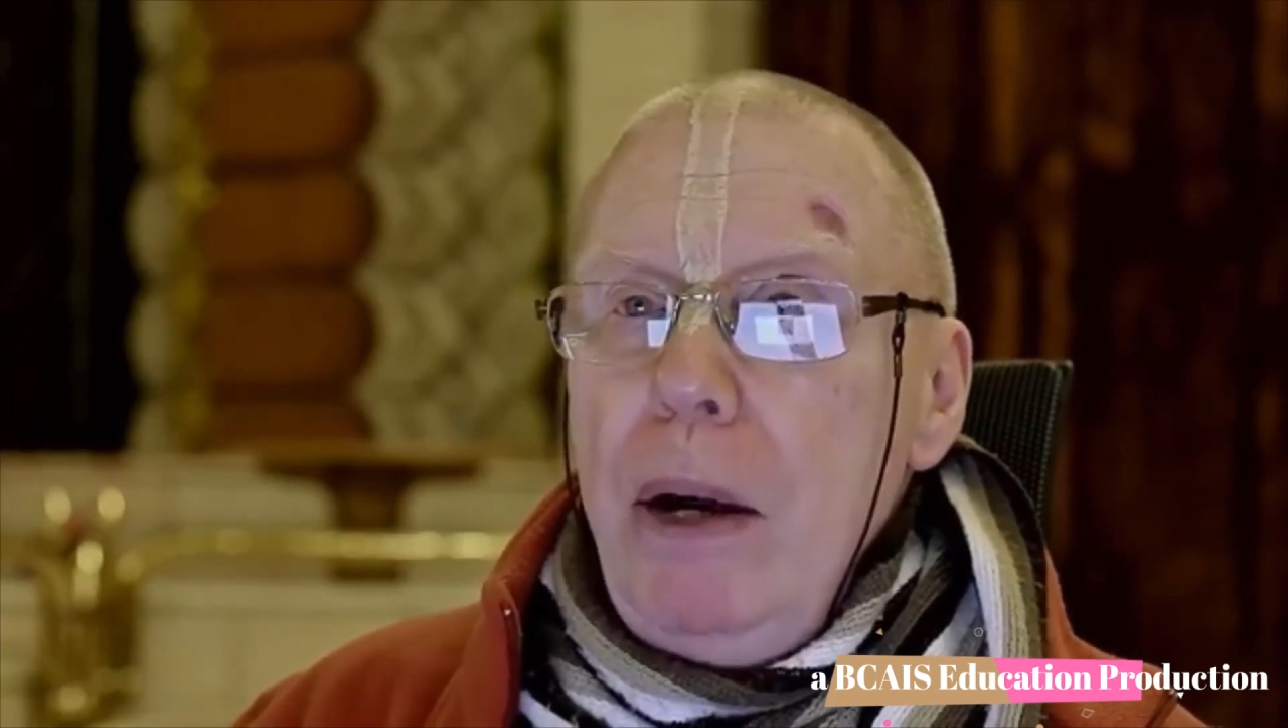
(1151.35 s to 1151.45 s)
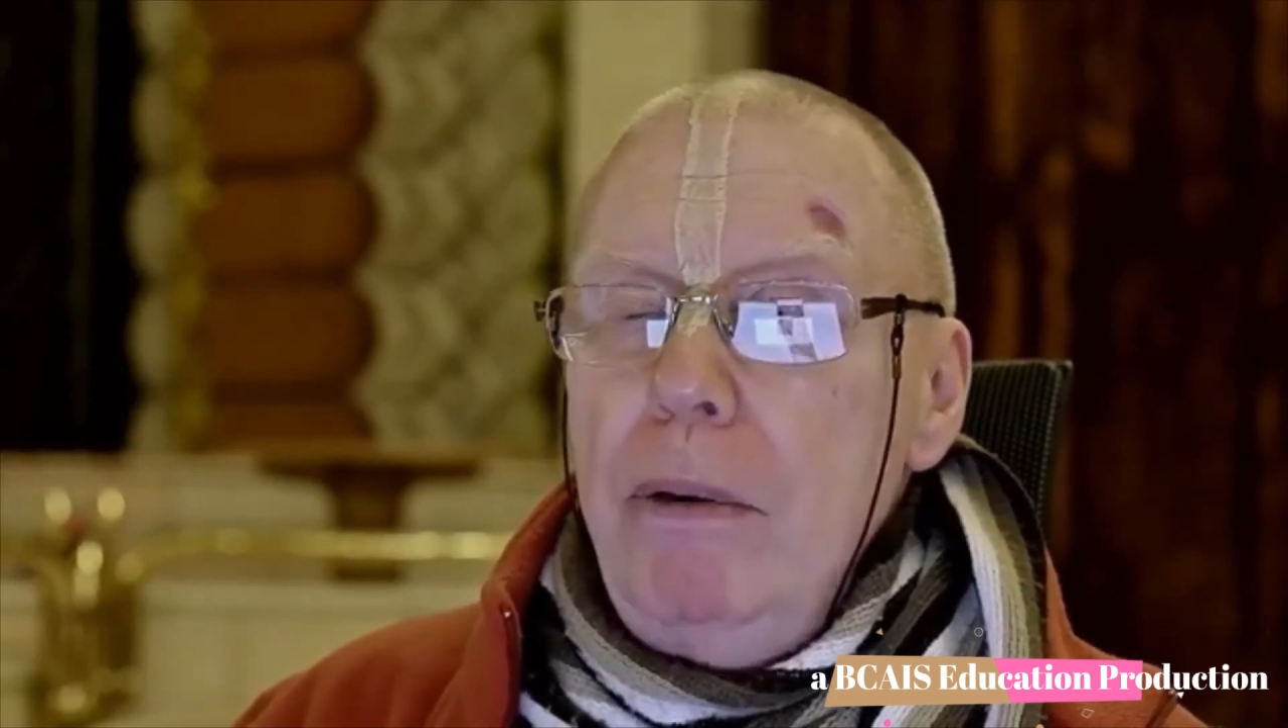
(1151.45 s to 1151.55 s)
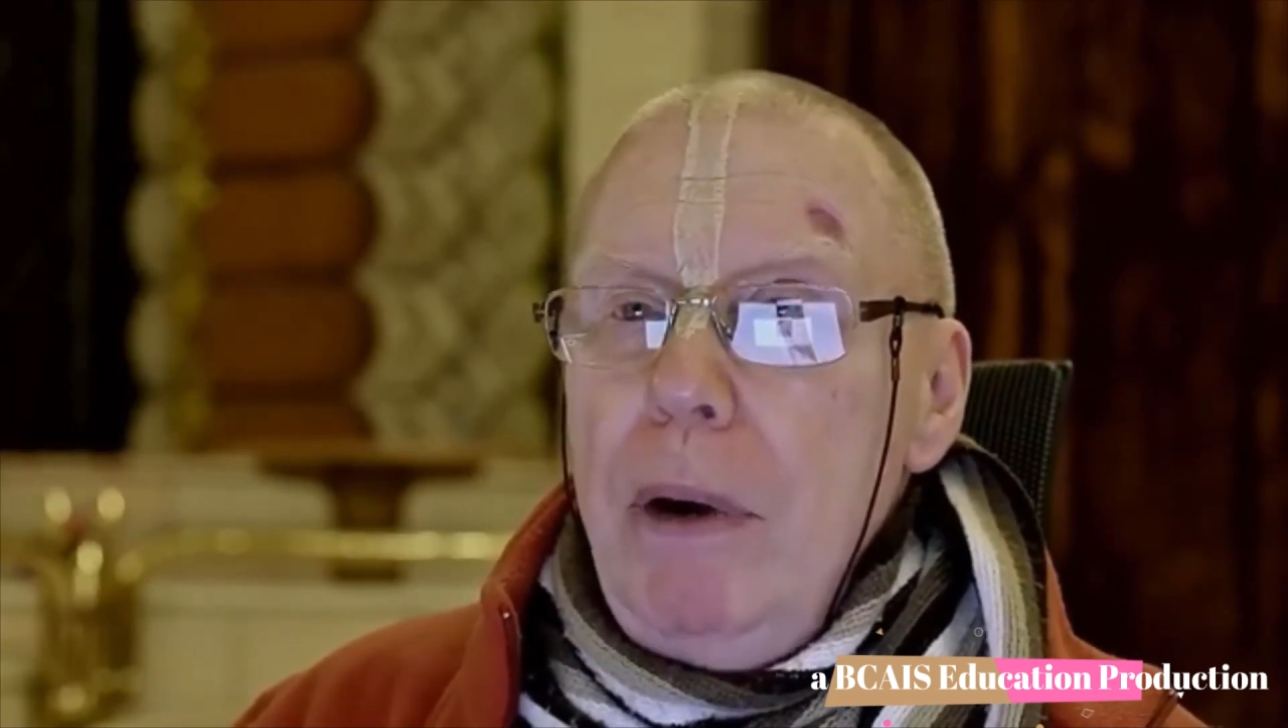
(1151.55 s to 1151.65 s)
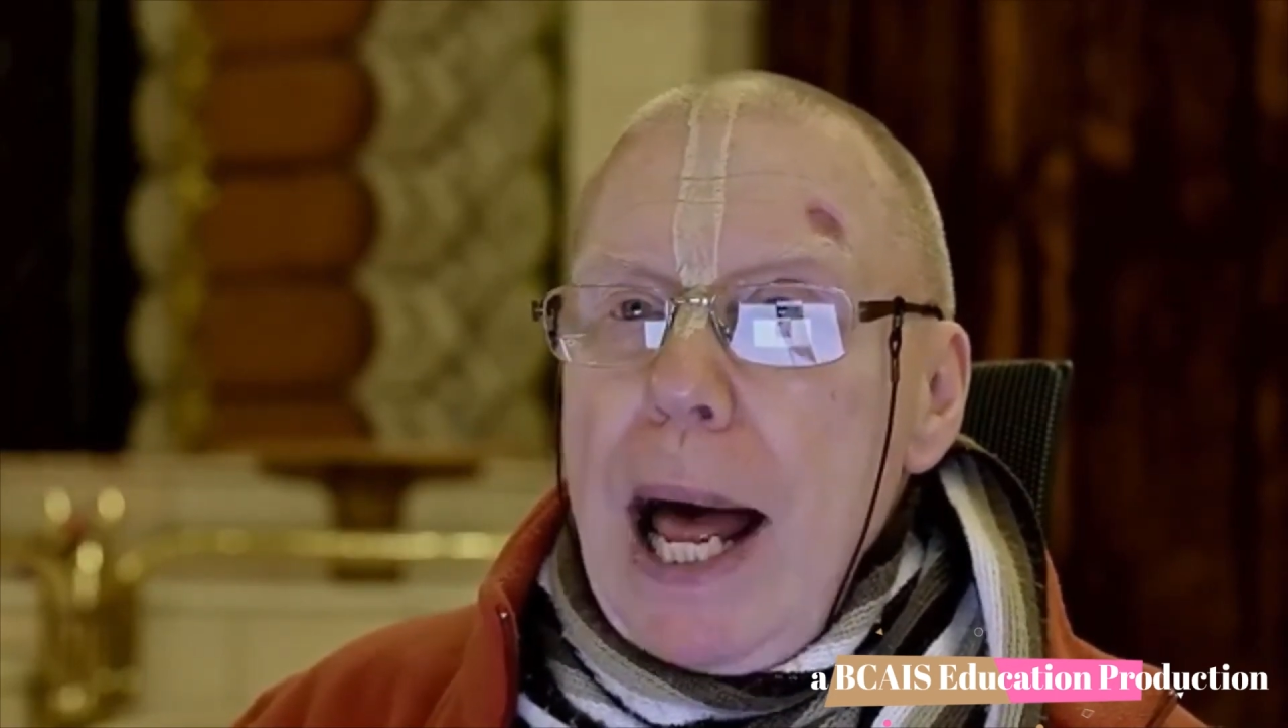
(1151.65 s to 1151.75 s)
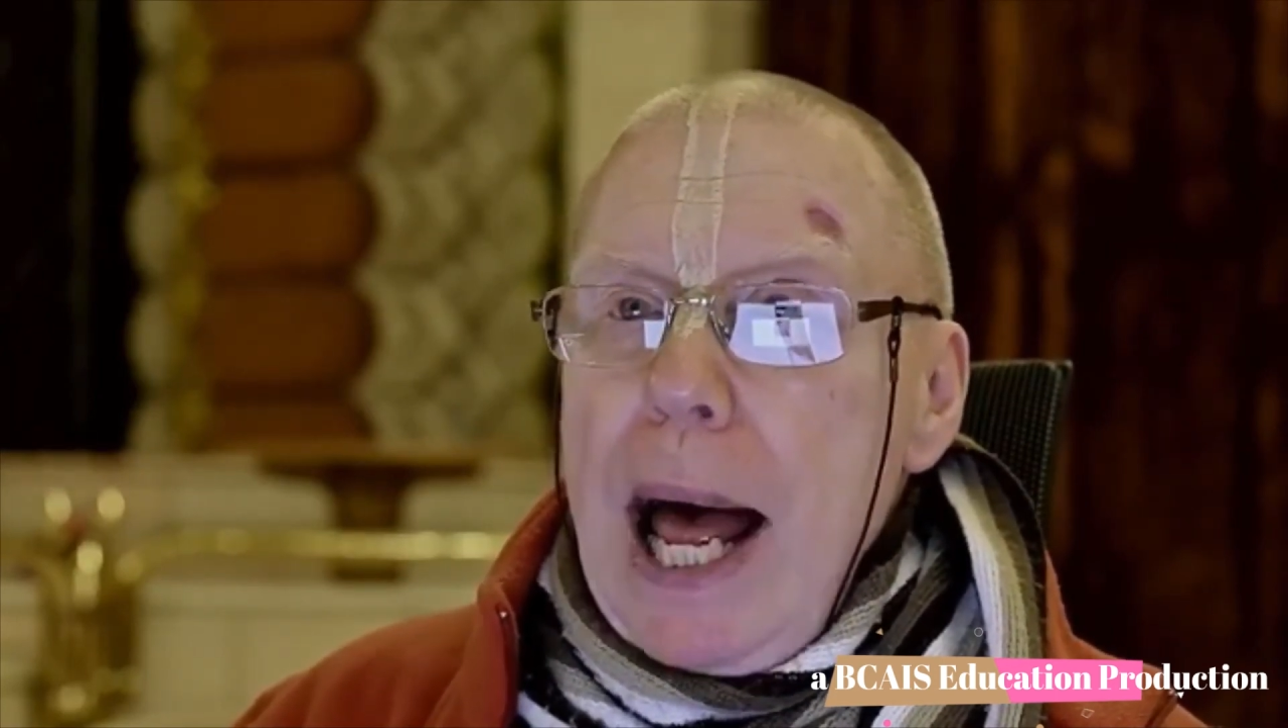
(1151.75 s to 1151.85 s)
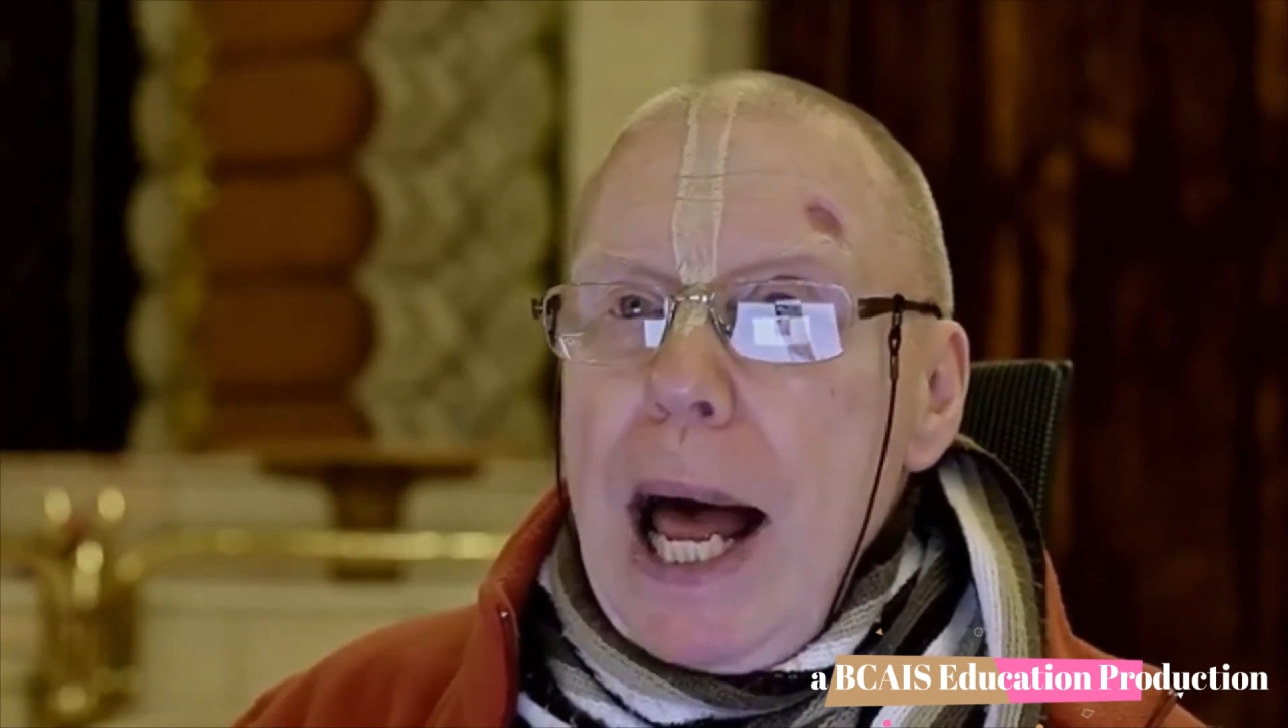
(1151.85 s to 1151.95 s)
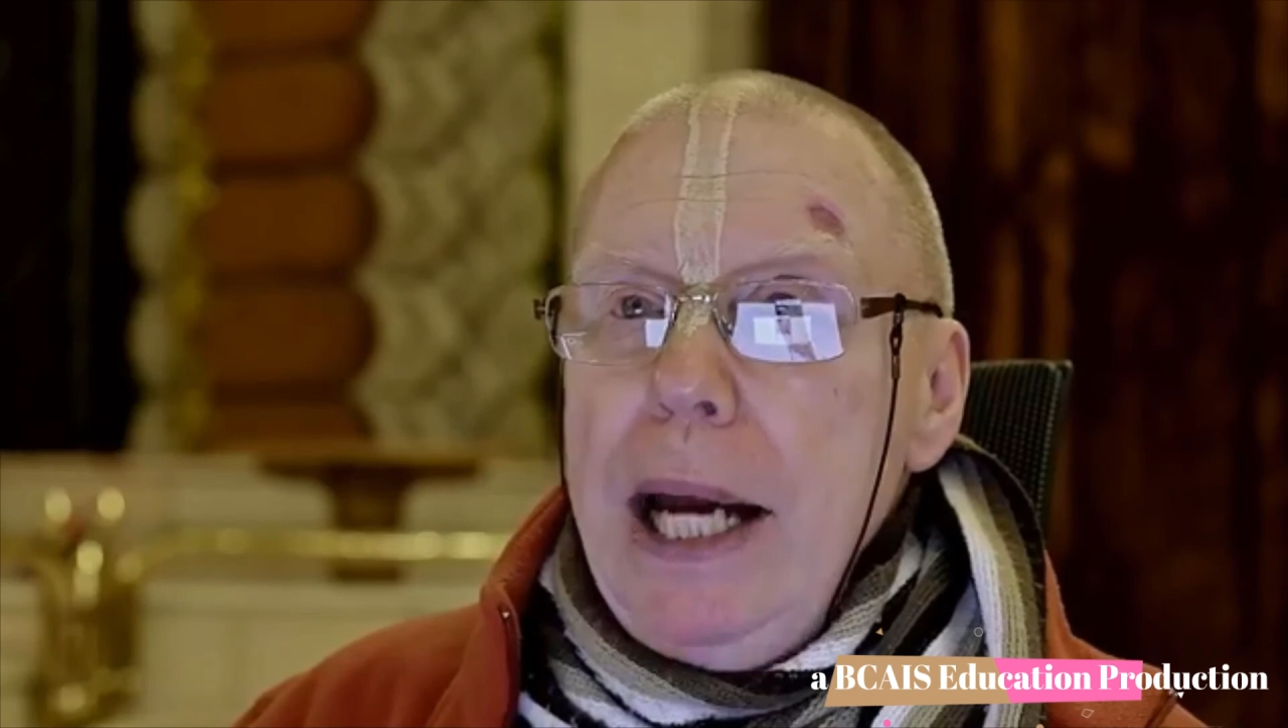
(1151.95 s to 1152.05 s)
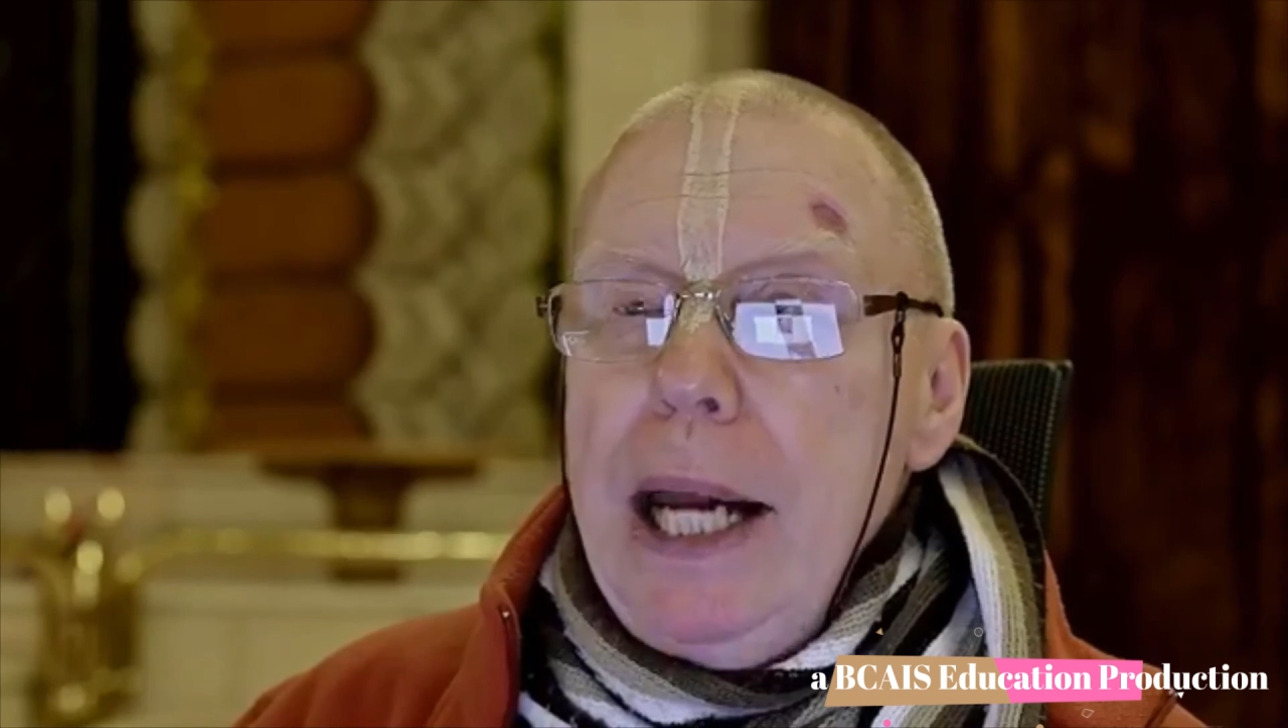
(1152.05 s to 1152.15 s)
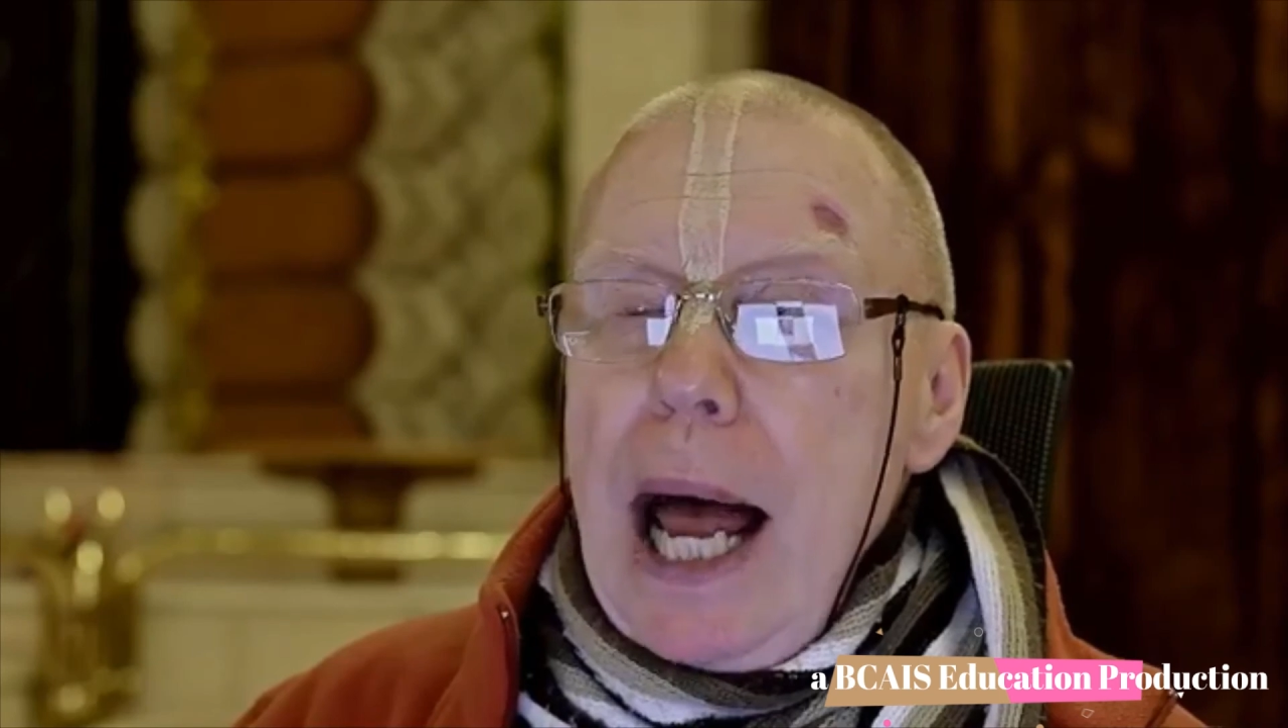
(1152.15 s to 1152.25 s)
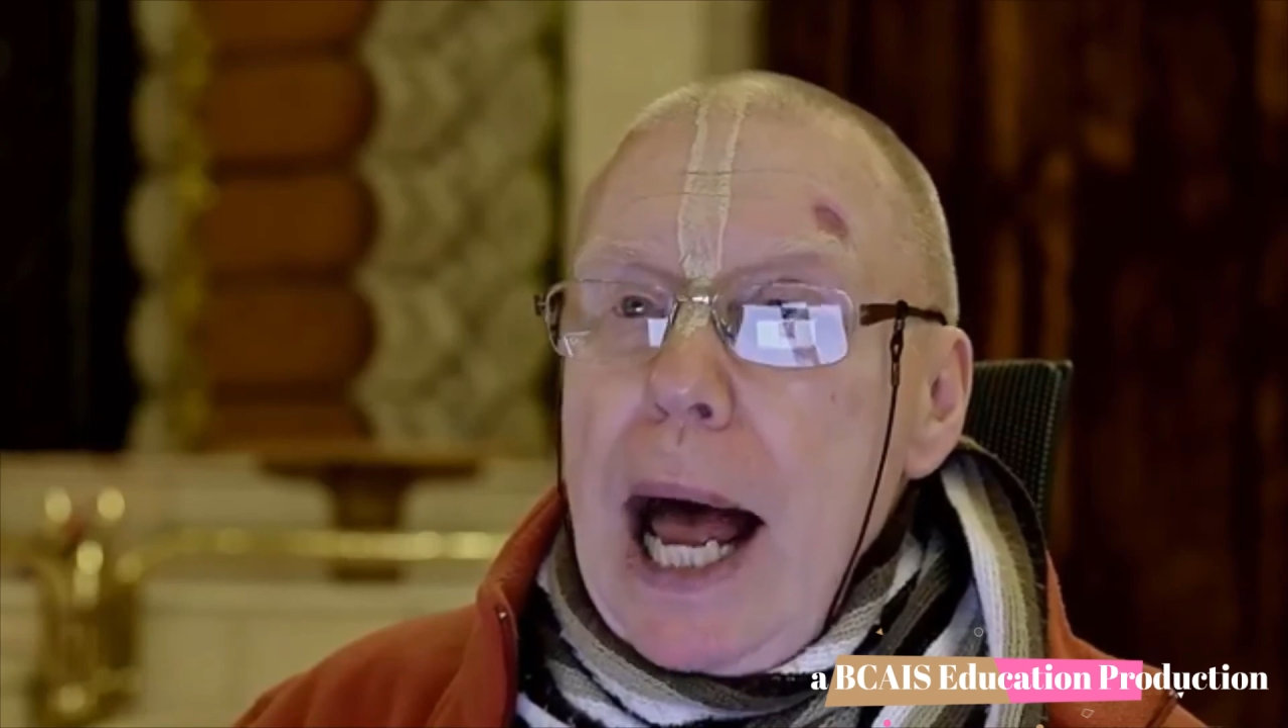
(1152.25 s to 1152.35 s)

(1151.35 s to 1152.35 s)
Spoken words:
Rag